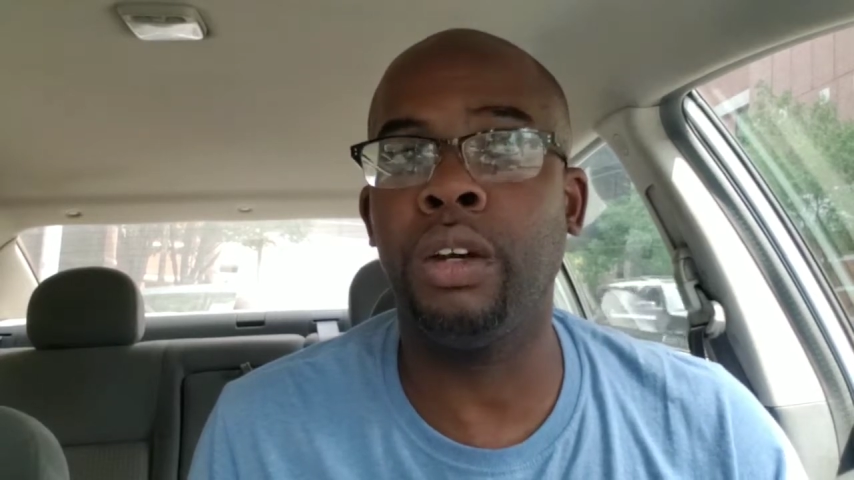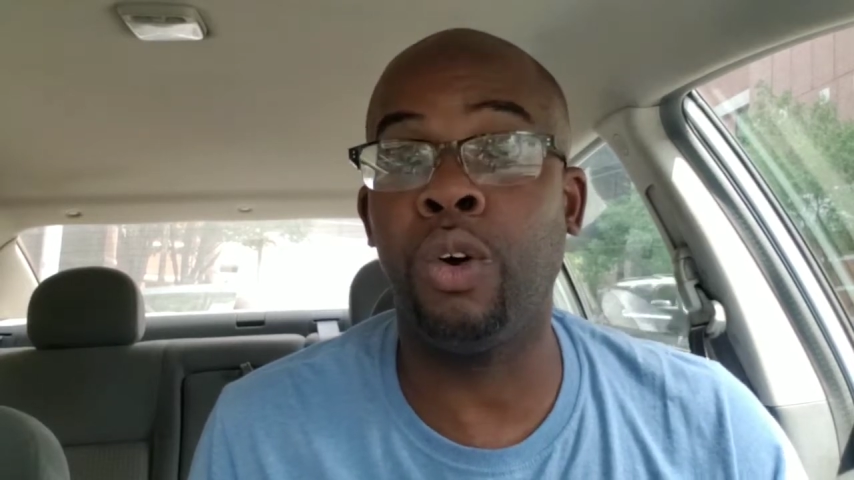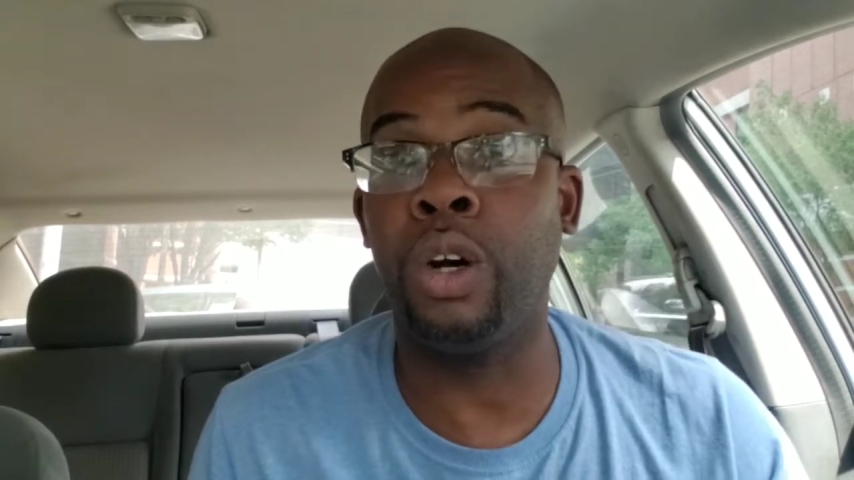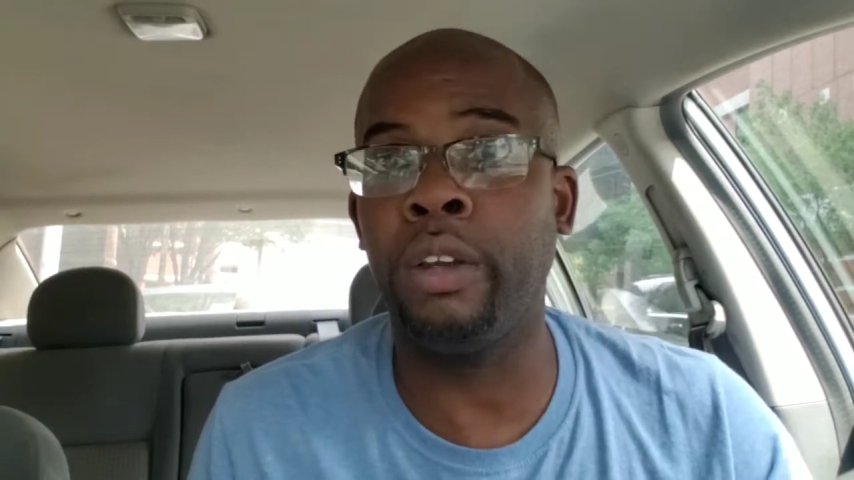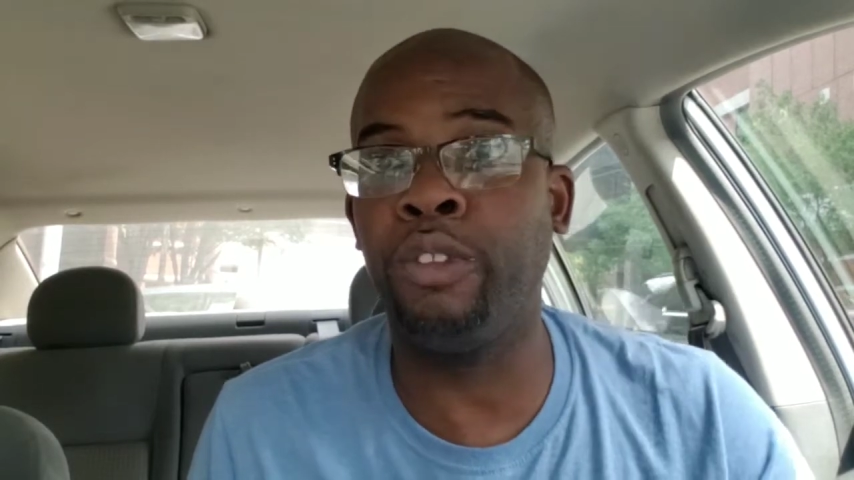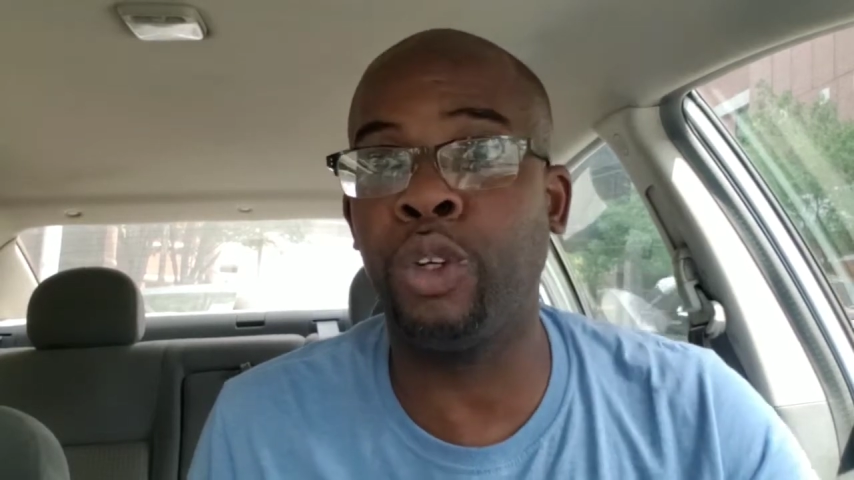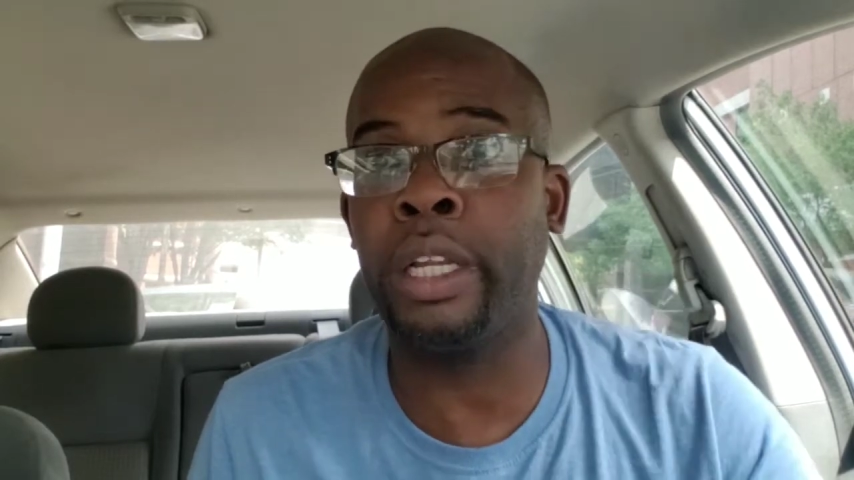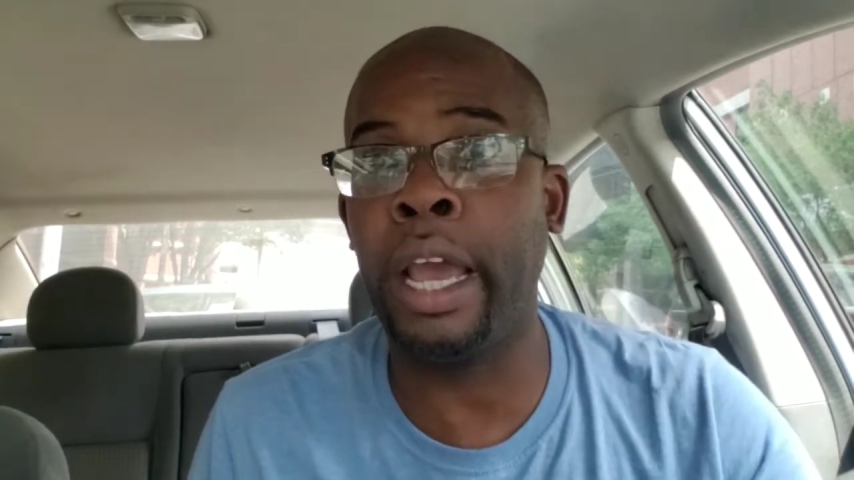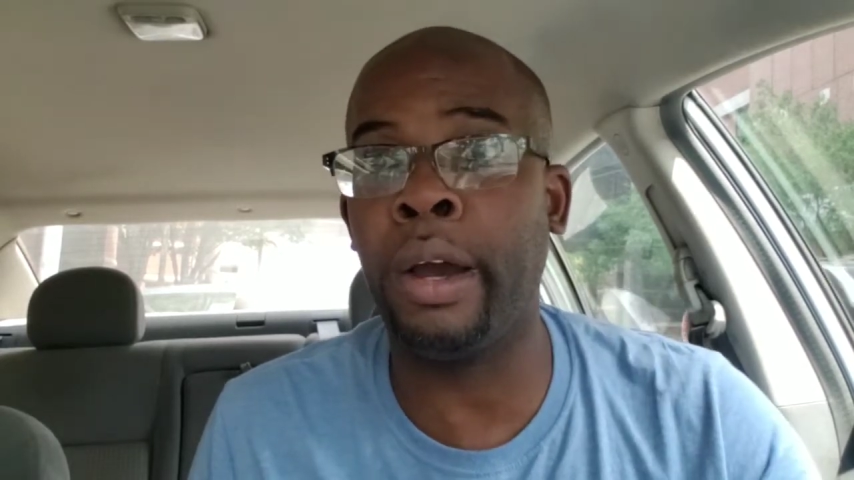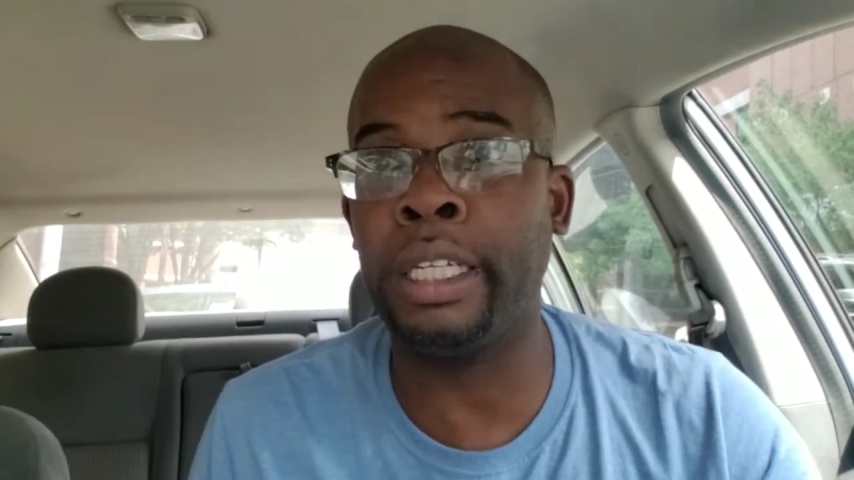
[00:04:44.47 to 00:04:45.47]
or if you're
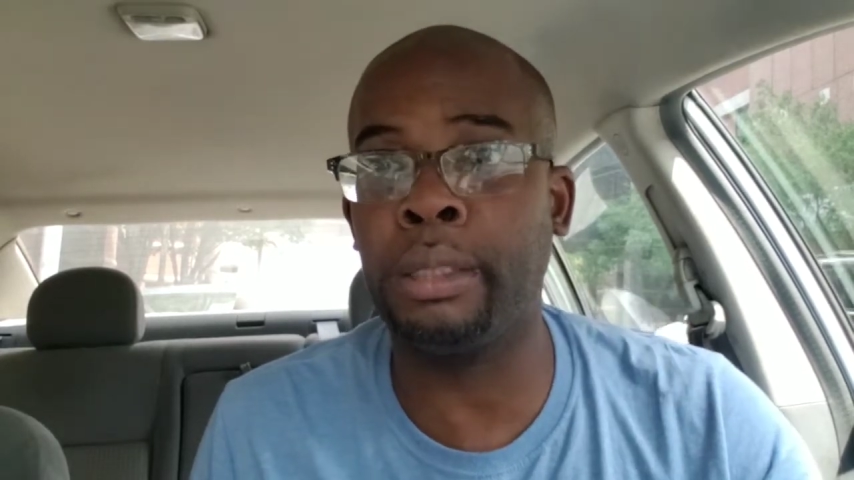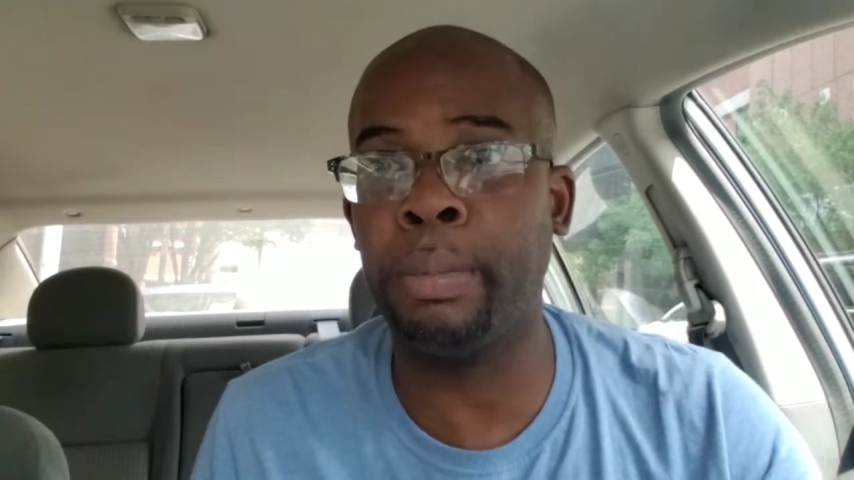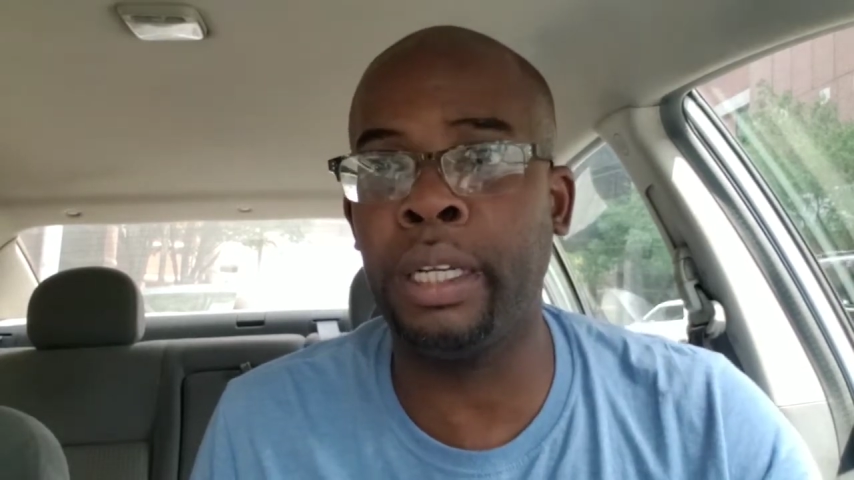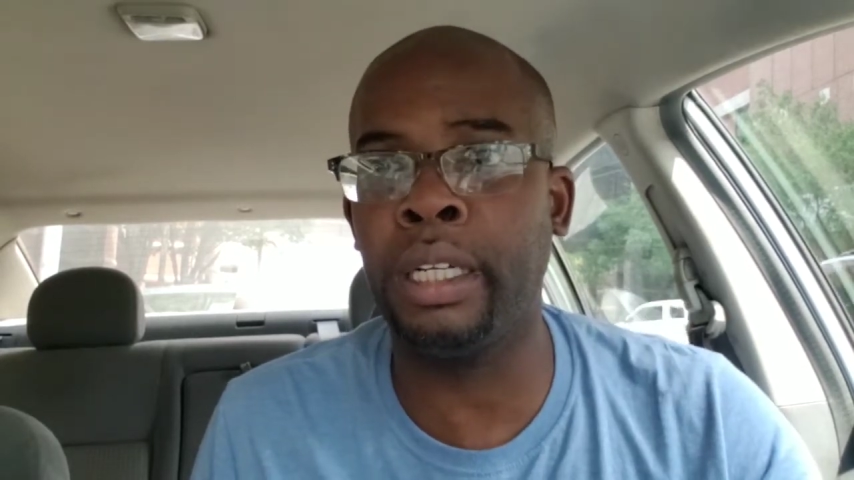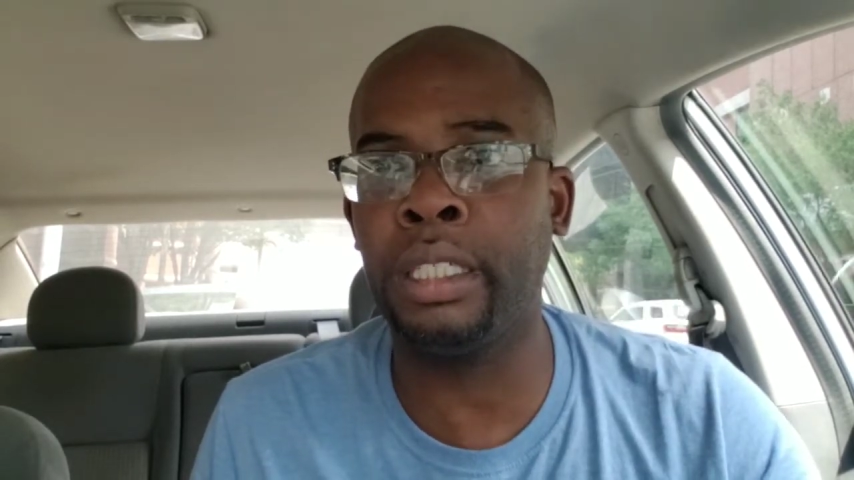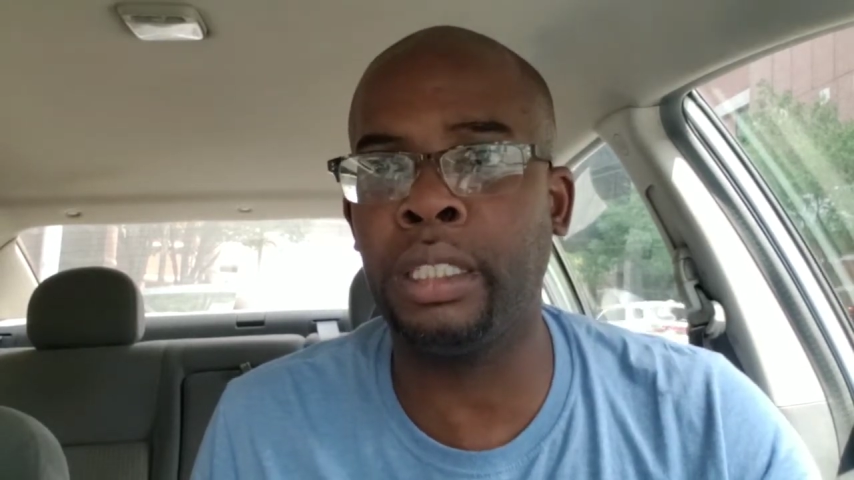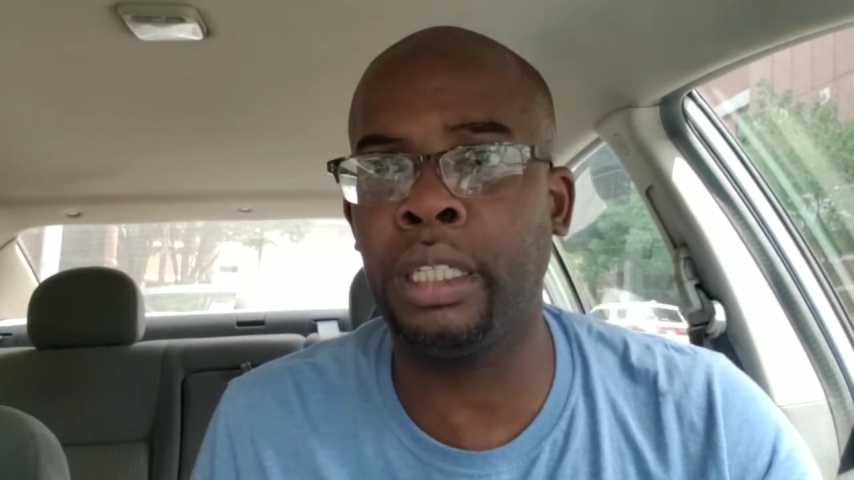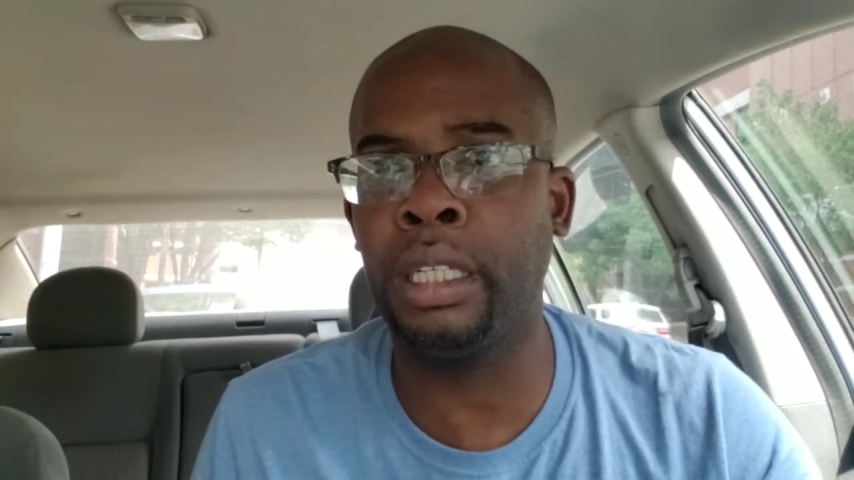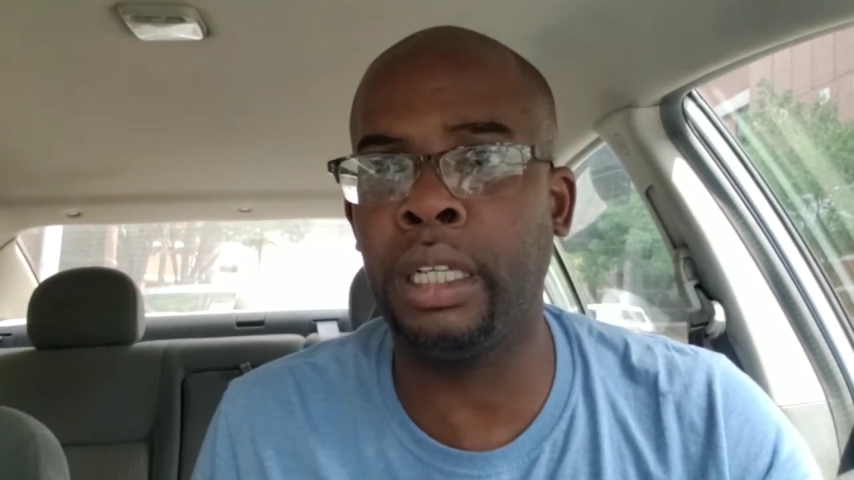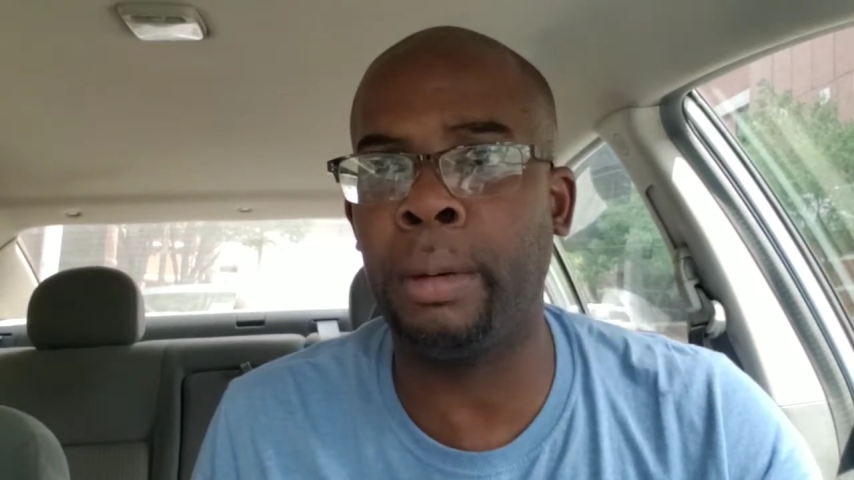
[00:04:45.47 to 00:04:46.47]
now experiencing